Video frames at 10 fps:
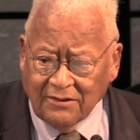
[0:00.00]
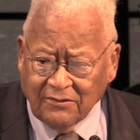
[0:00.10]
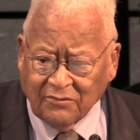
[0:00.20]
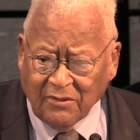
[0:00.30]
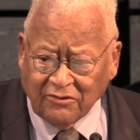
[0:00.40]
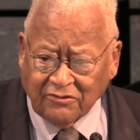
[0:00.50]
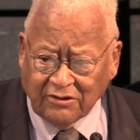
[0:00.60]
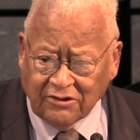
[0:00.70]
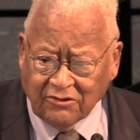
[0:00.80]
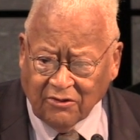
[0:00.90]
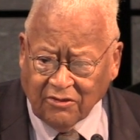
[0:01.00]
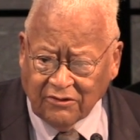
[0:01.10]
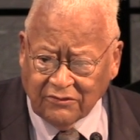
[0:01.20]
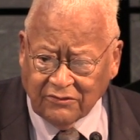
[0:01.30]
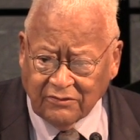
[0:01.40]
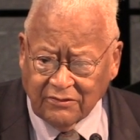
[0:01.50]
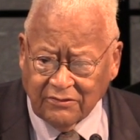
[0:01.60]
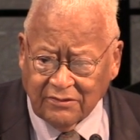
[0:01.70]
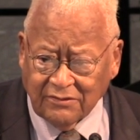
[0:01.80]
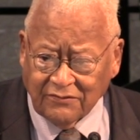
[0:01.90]
especially
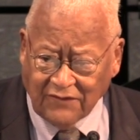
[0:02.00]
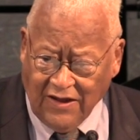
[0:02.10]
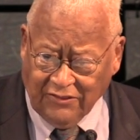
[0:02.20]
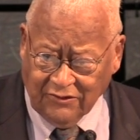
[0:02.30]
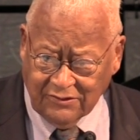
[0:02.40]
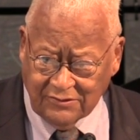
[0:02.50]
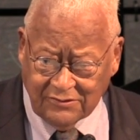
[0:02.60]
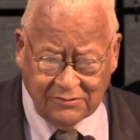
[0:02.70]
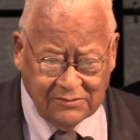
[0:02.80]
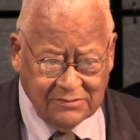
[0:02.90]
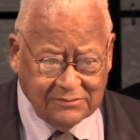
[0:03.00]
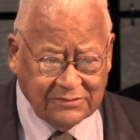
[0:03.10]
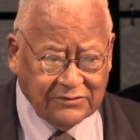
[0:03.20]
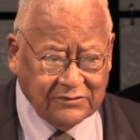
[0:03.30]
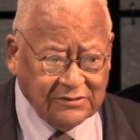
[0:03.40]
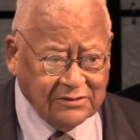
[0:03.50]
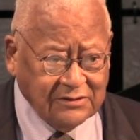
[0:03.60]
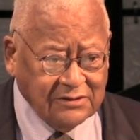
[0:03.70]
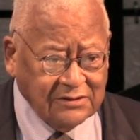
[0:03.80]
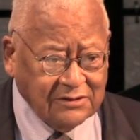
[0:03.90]
Dorothy's father, who was
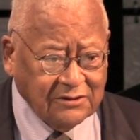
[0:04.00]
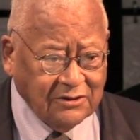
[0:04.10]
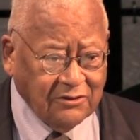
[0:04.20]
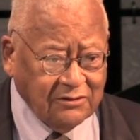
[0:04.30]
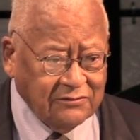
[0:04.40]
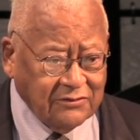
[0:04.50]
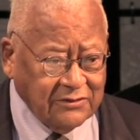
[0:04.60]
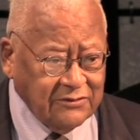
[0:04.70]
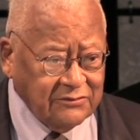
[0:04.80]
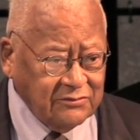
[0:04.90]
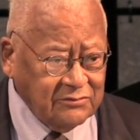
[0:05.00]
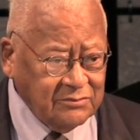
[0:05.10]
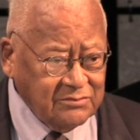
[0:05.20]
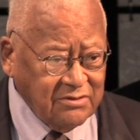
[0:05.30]
clerk for his